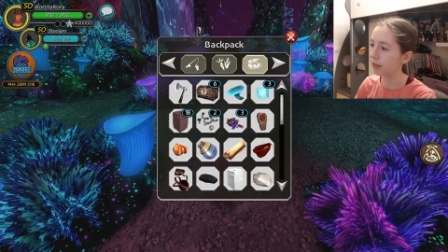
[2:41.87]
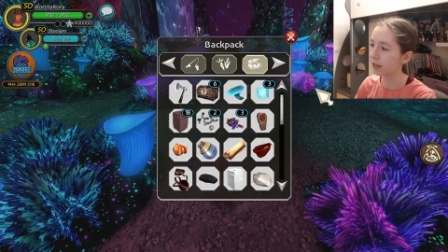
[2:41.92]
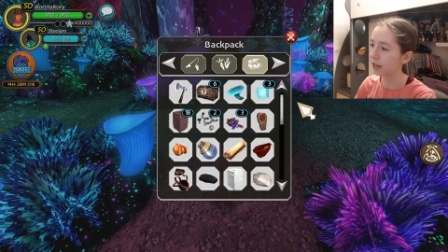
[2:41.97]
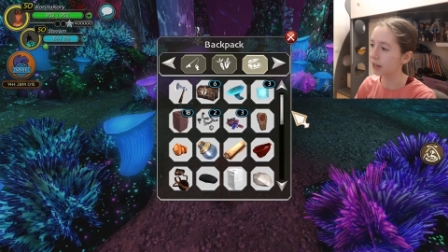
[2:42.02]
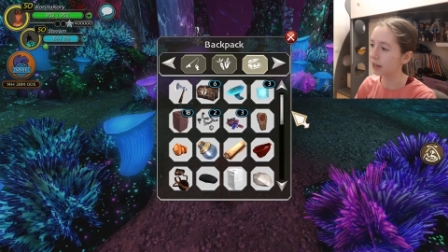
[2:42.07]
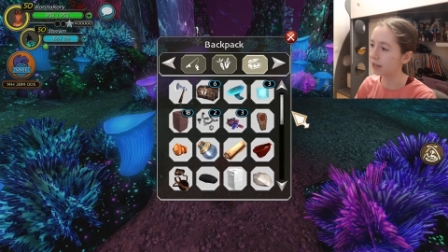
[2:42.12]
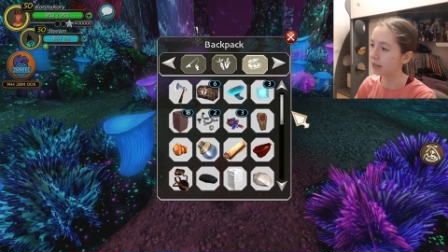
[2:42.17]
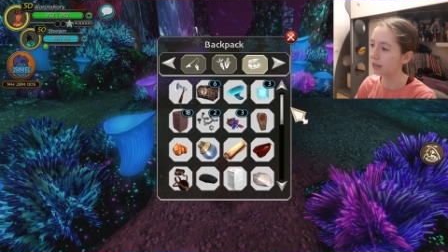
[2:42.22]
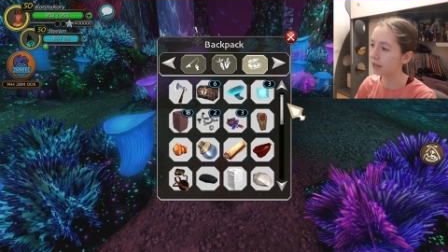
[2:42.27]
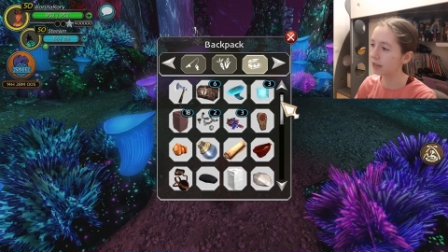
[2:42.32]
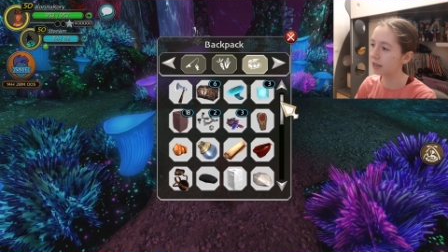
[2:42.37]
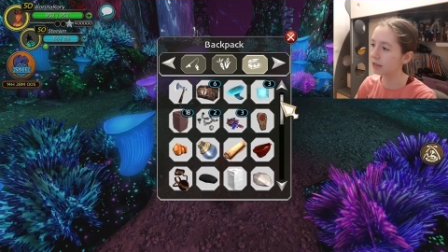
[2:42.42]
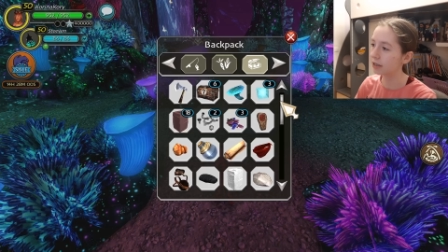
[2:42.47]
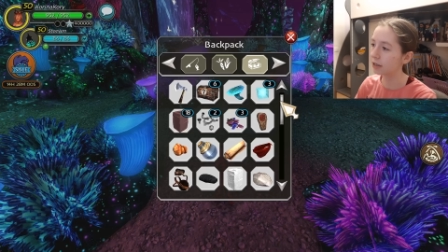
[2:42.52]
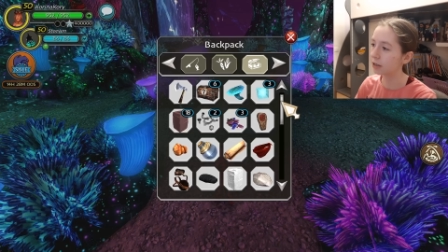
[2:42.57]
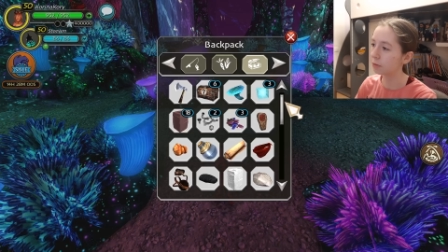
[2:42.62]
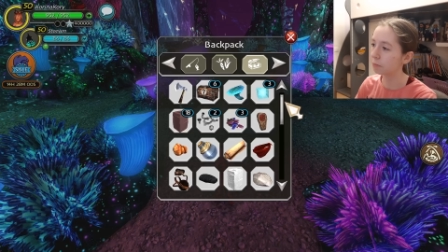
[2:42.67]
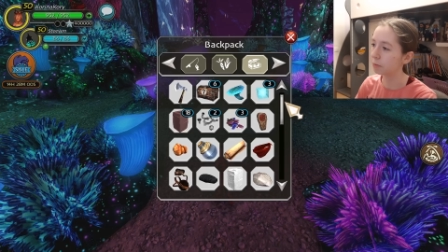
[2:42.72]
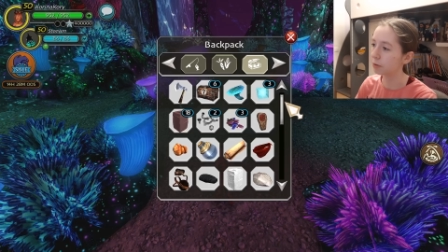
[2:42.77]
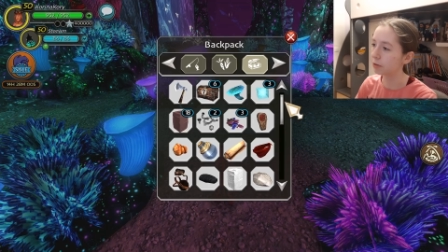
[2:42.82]
my god, eh, this
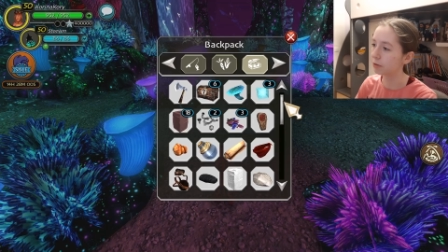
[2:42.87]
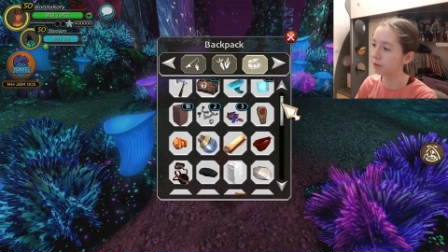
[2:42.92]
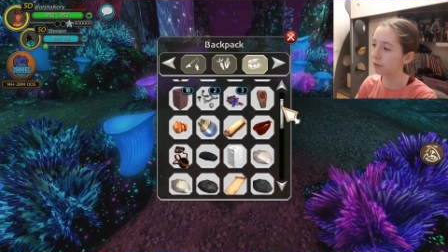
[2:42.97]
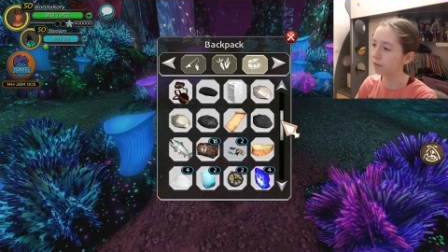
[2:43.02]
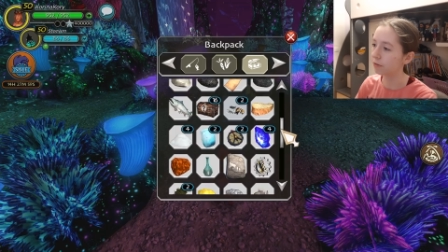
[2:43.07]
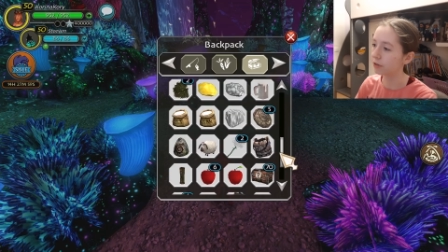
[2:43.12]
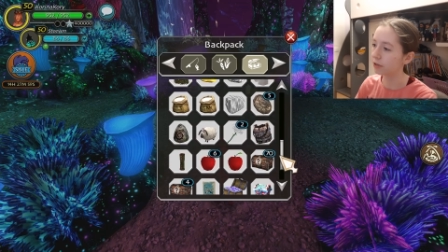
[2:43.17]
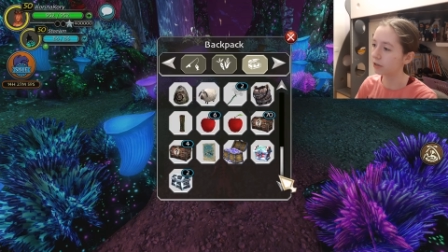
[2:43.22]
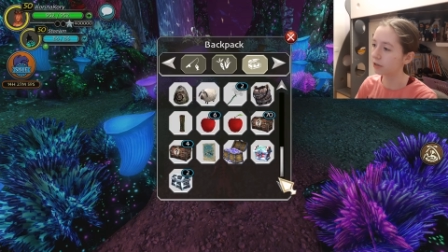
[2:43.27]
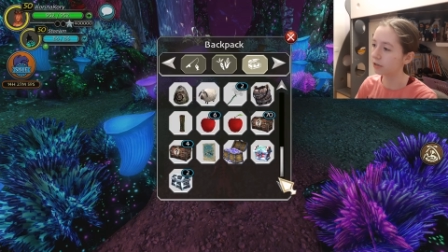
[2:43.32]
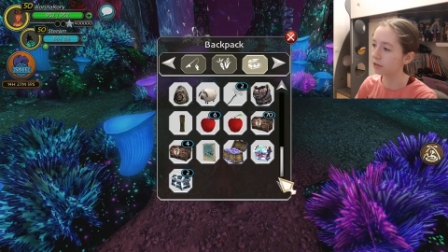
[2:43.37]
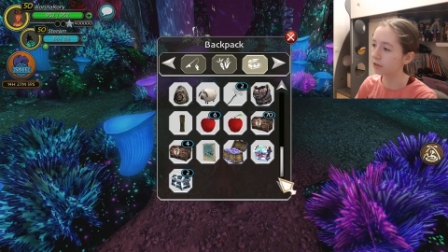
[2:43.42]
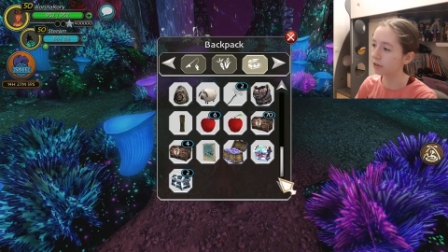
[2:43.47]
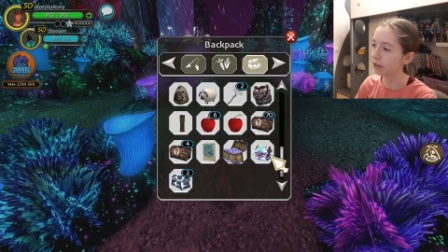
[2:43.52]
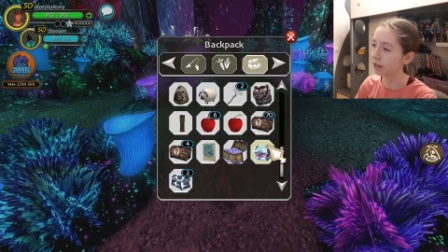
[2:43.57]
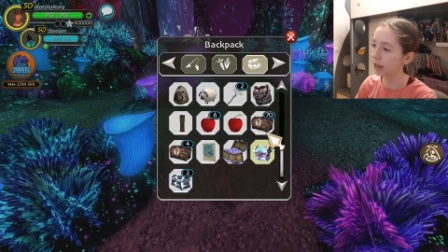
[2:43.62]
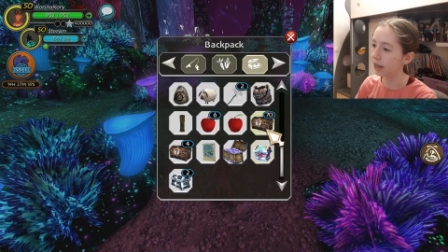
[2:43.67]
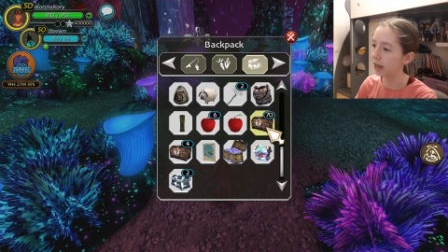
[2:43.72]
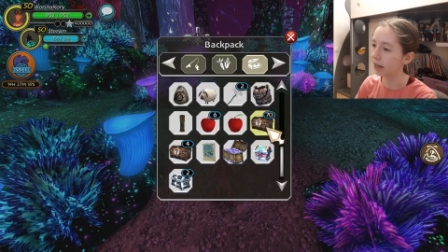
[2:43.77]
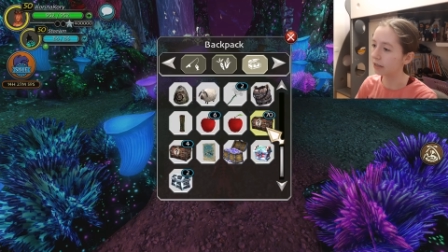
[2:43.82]
is beautiful to
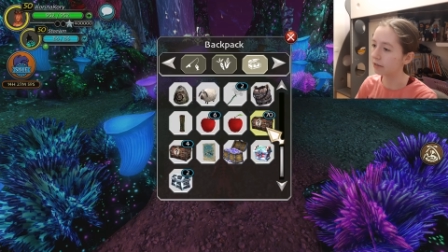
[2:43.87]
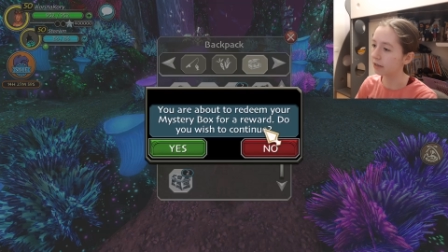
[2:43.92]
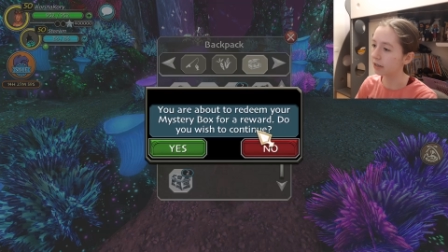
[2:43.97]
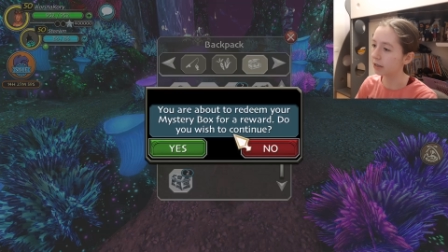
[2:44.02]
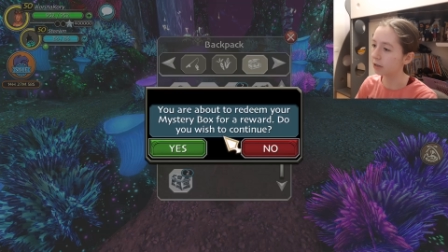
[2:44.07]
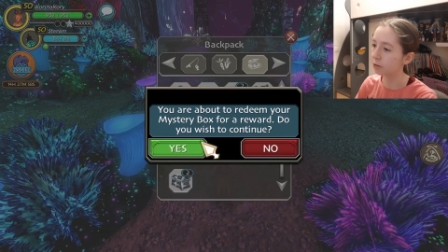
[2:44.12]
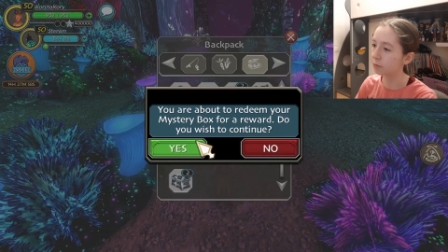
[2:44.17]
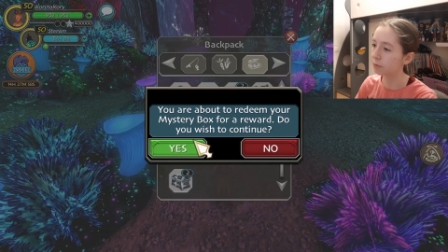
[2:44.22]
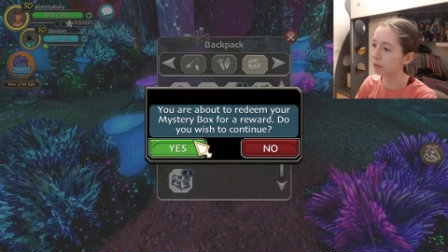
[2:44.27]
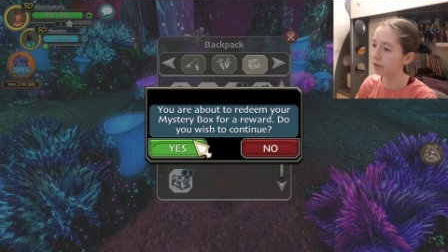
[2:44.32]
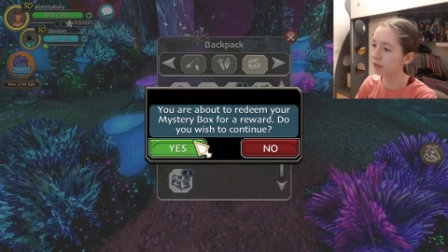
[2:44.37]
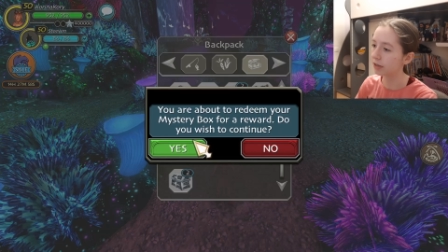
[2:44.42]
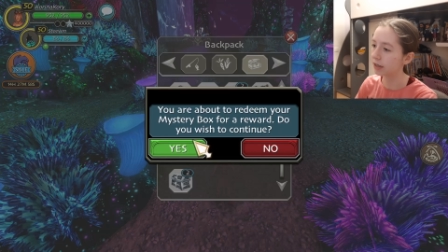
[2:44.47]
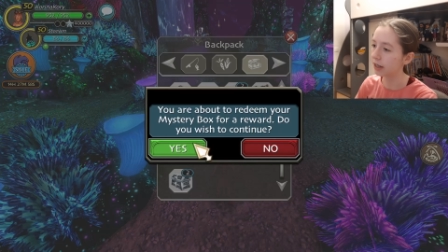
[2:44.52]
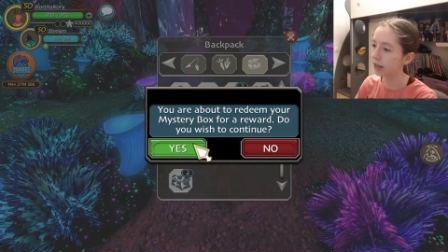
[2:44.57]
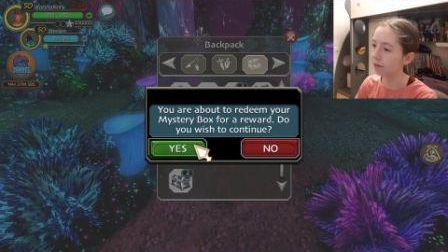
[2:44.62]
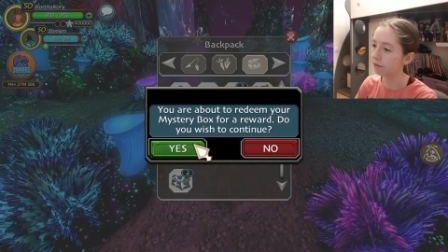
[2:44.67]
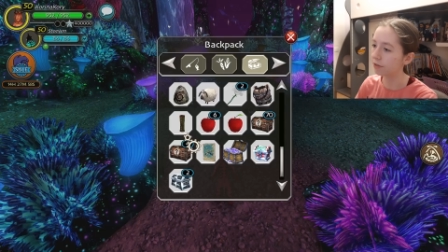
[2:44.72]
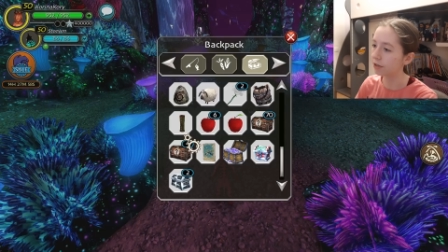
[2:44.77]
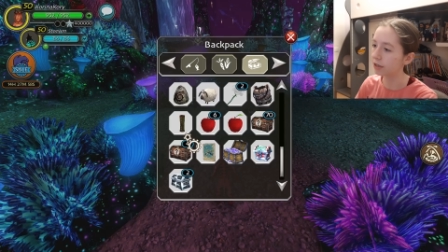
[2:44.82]
look at. Like almost
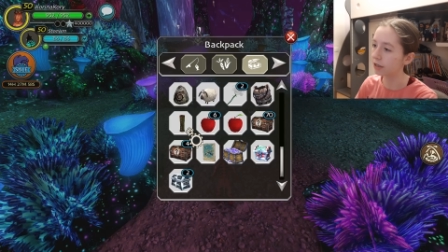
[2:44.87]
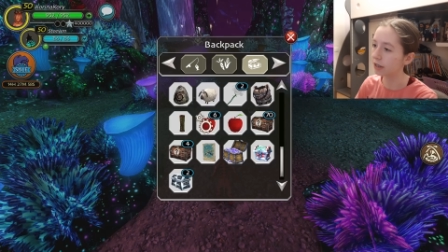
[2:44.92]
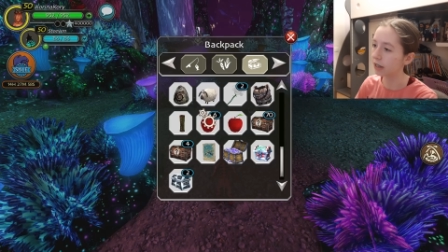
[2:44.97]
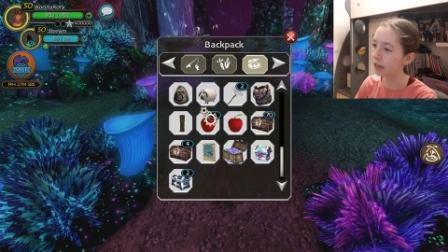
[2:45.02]
every